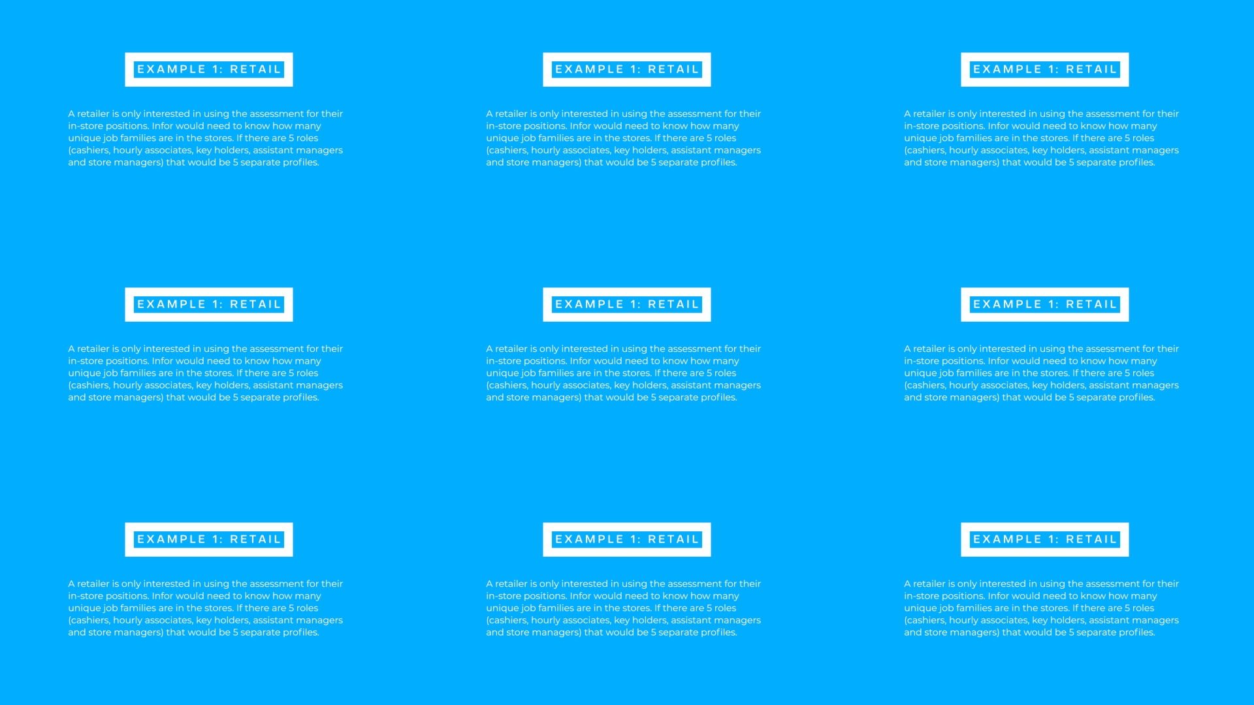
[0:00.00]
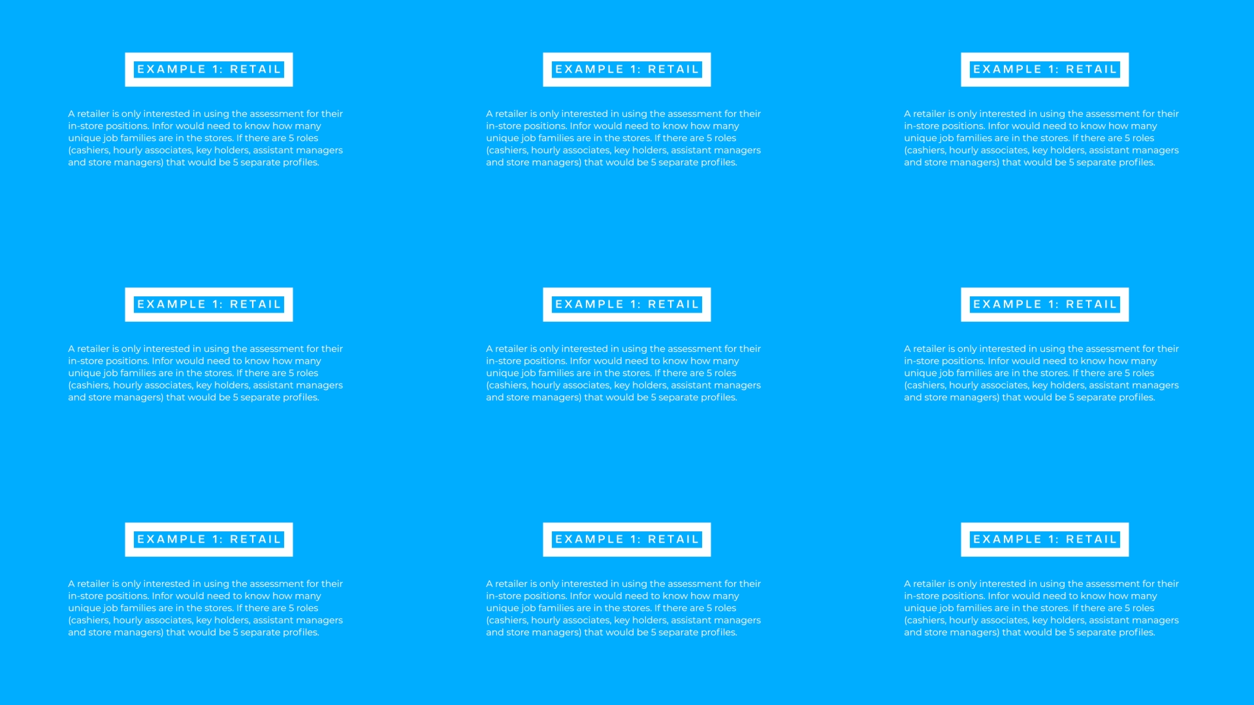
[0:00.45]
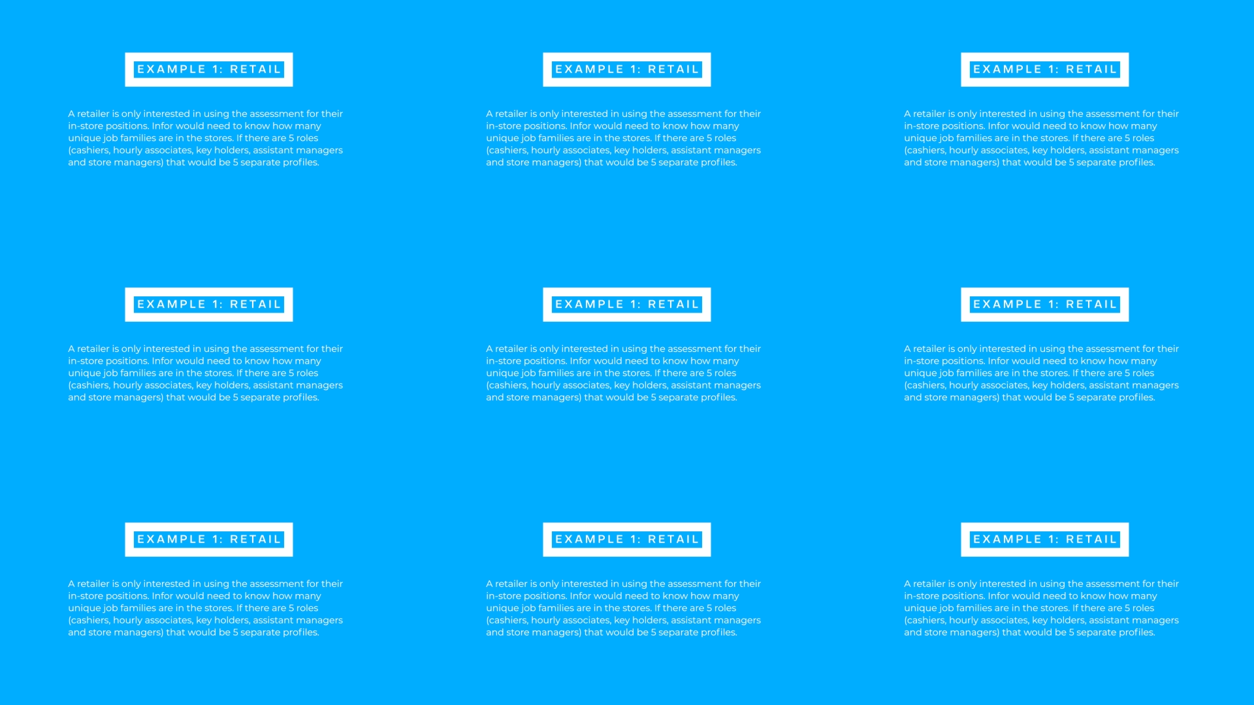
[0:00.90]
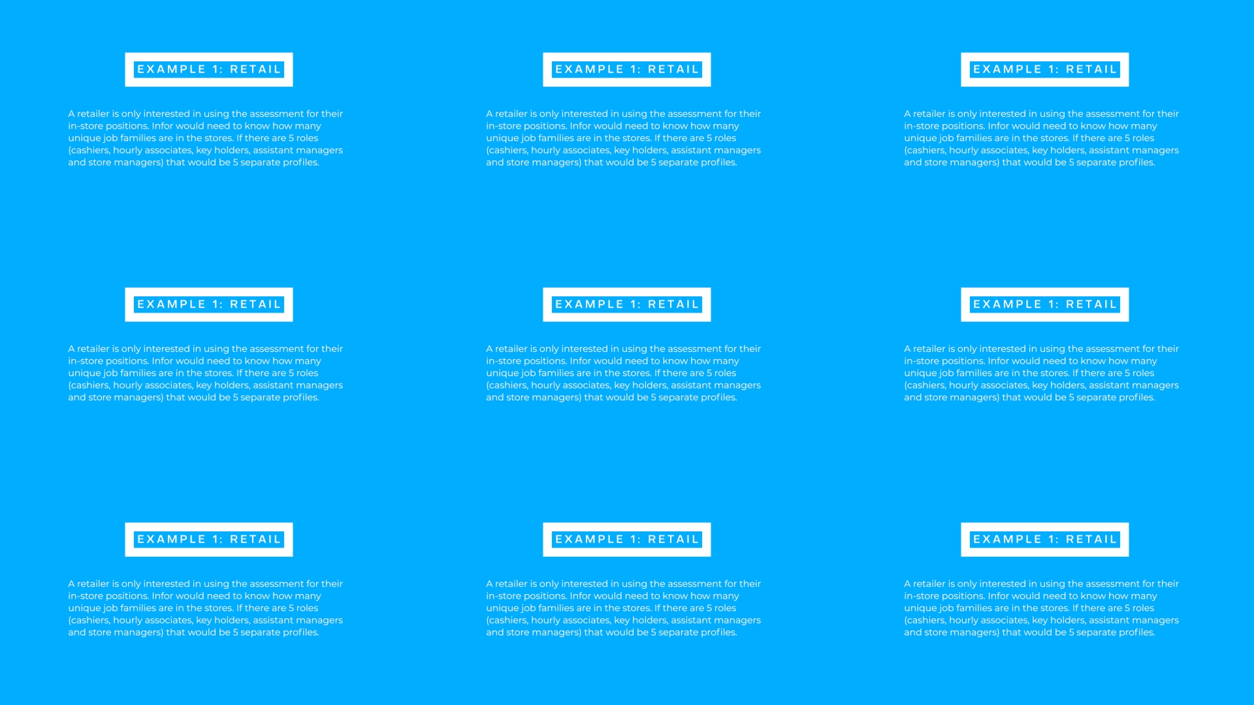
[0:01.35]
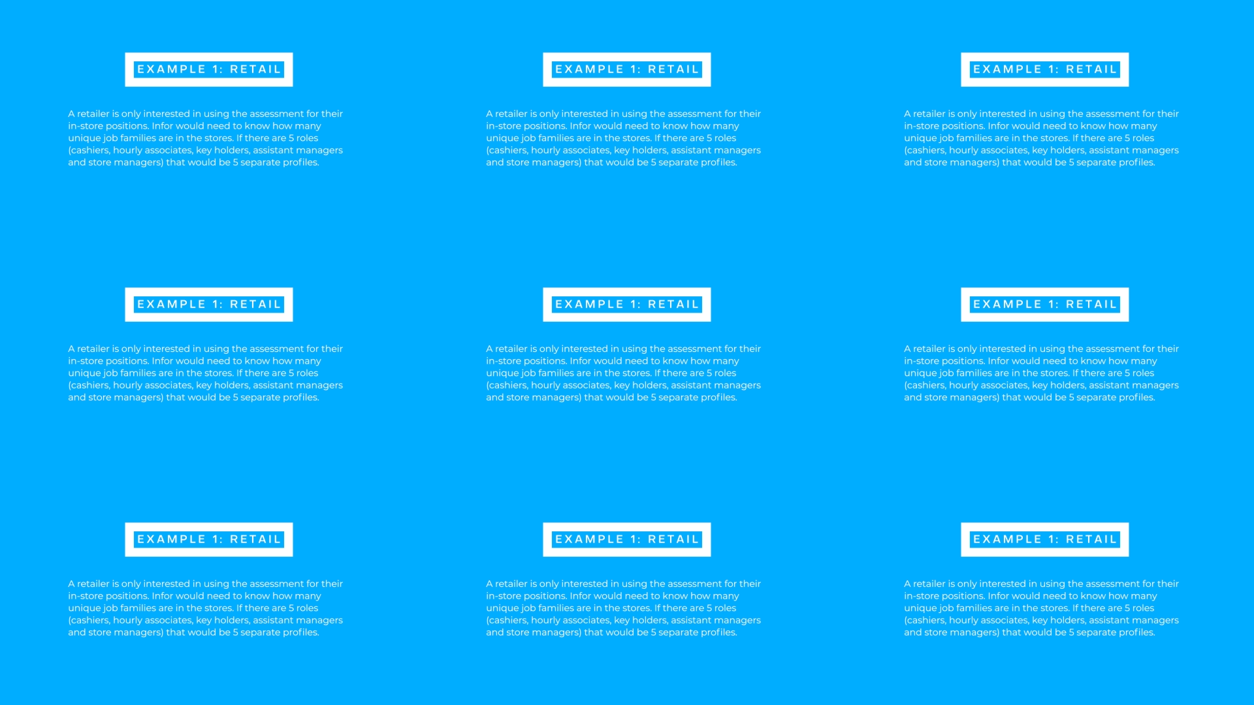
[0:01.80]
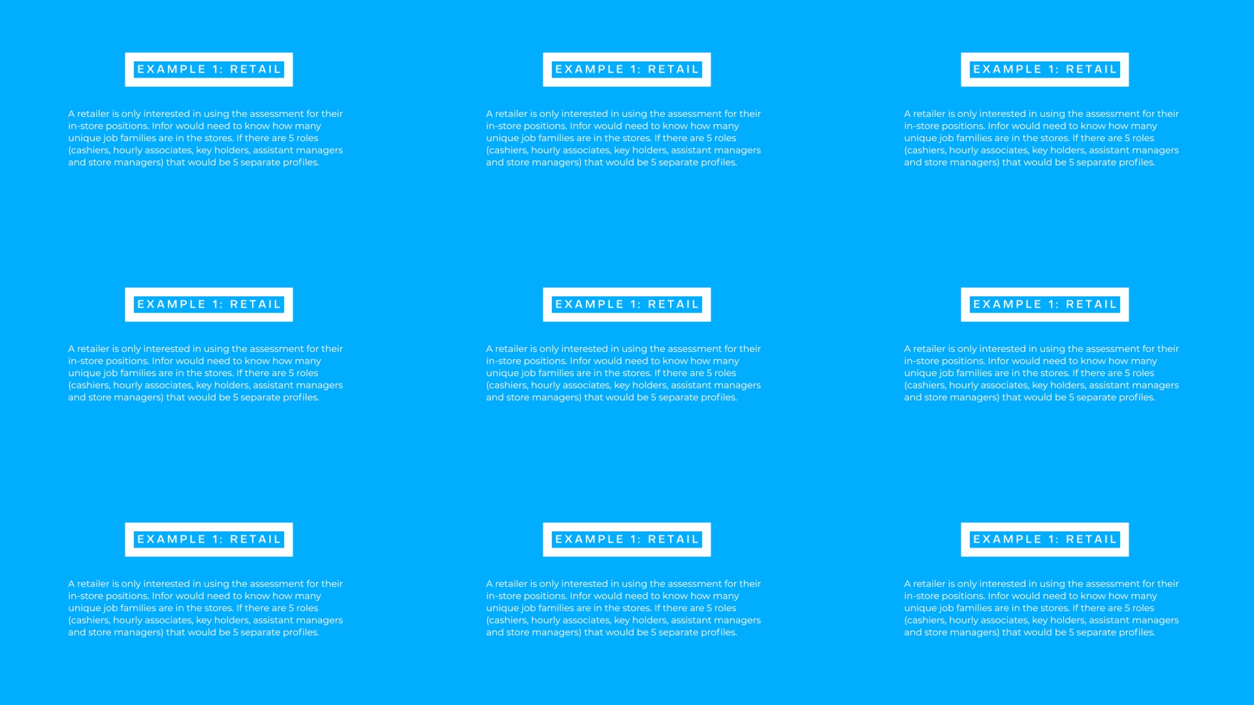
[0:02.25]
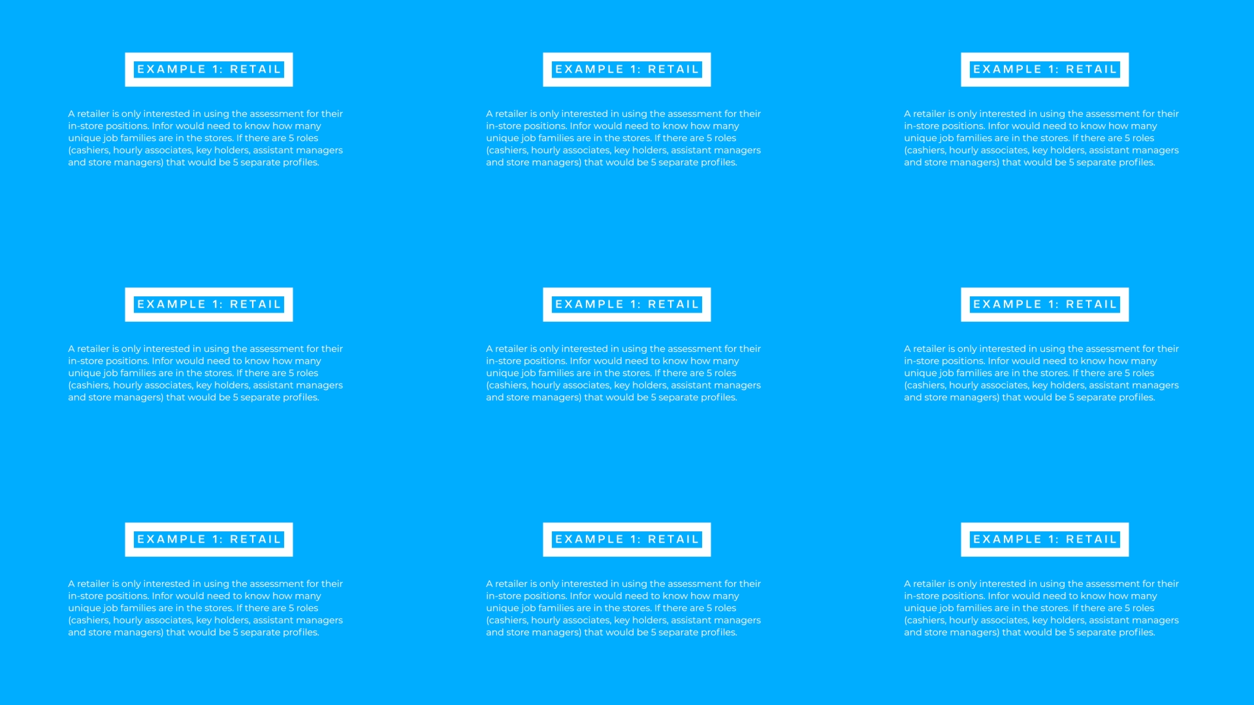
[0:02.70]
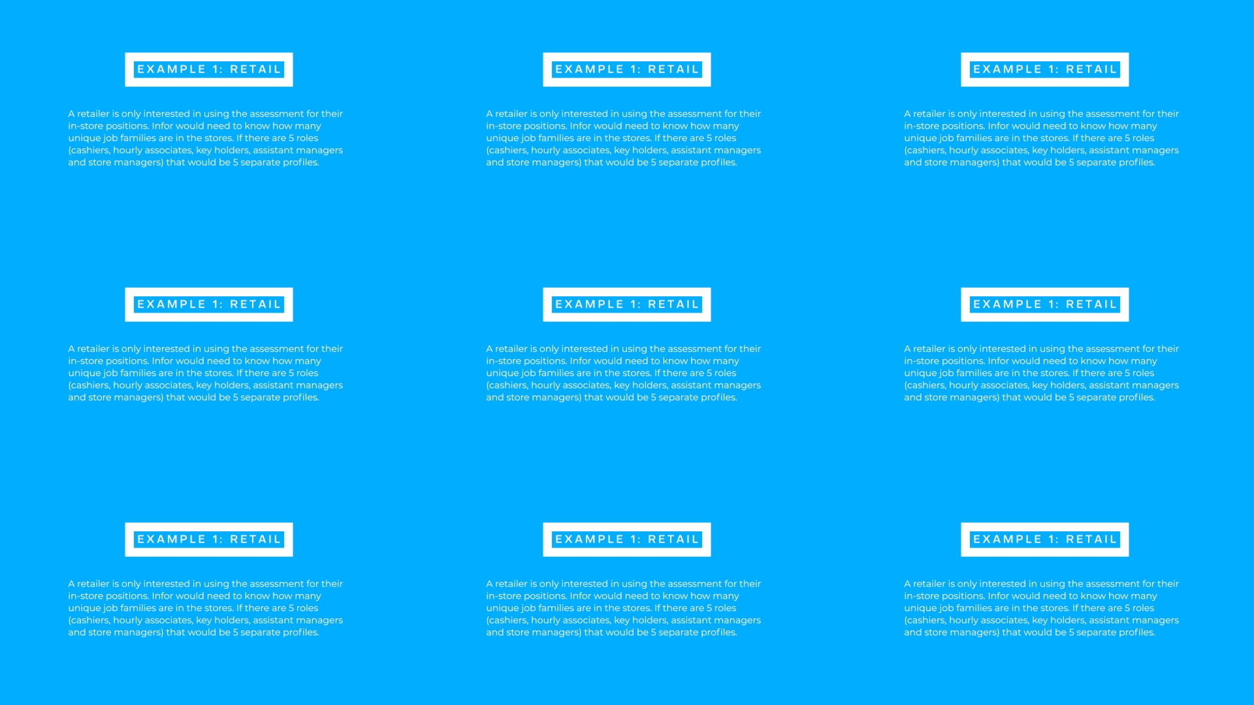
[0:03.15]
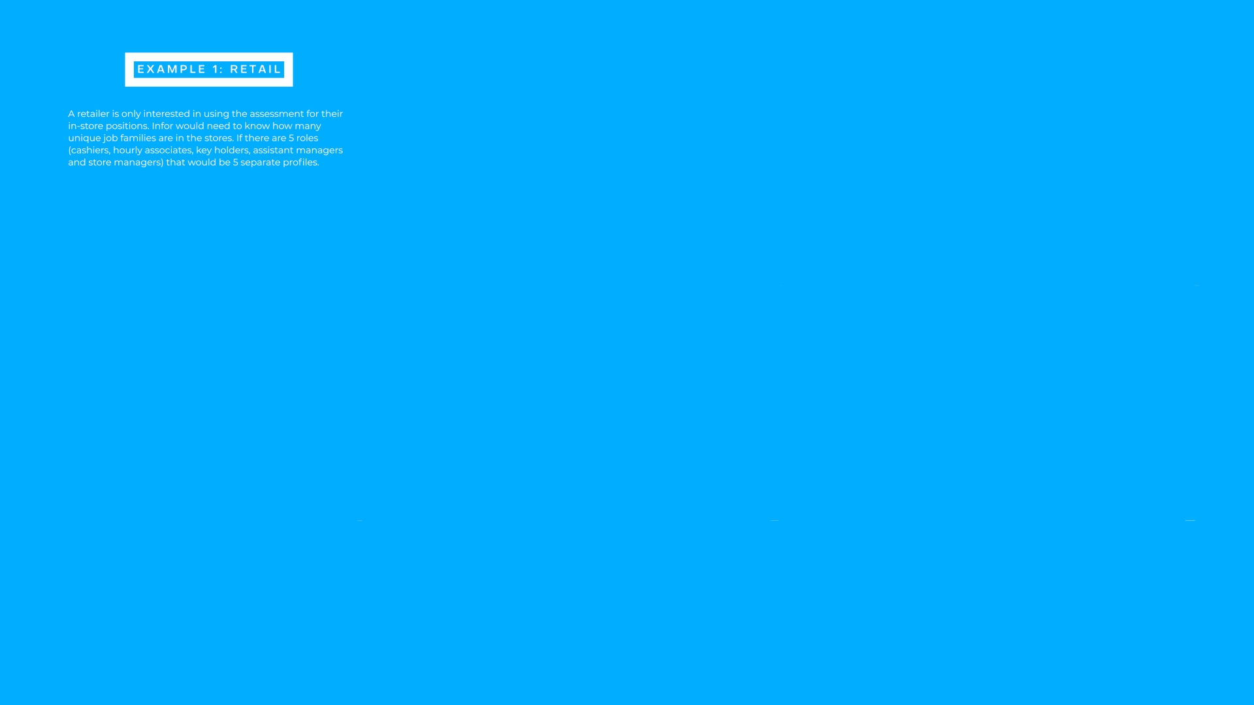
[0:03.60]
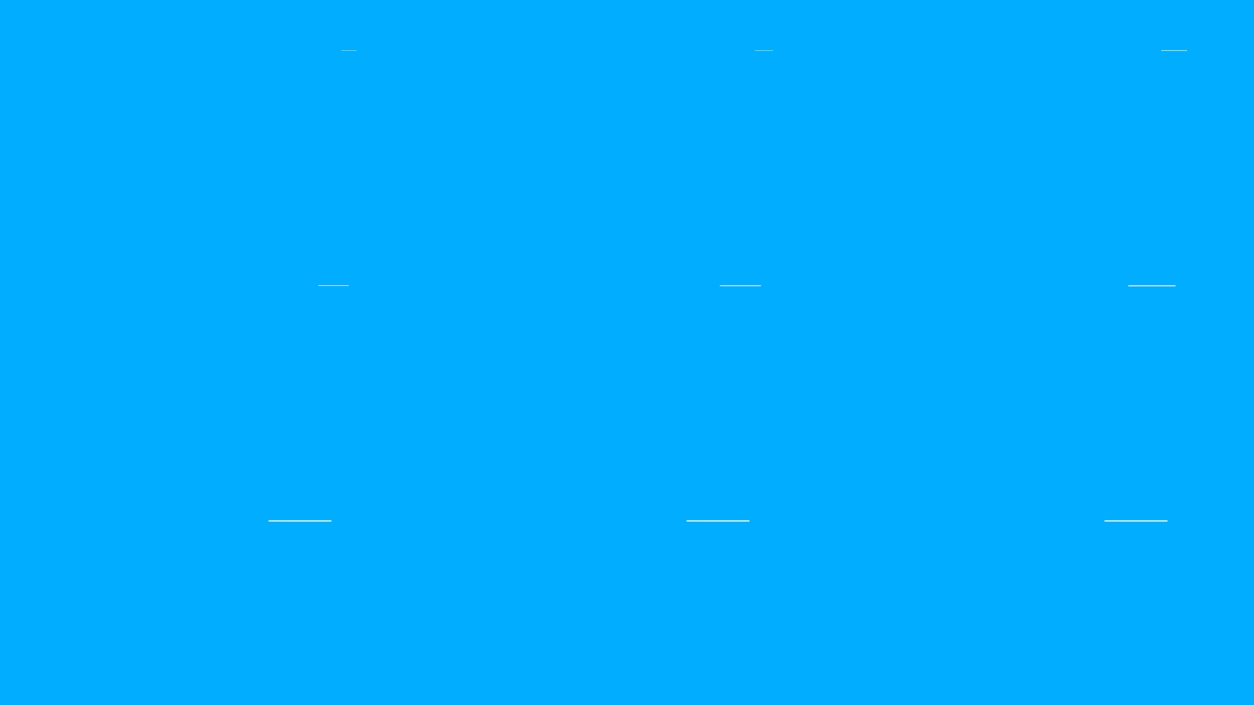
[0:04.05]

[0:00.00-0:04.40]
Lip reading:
Nobody's mouth can be seen.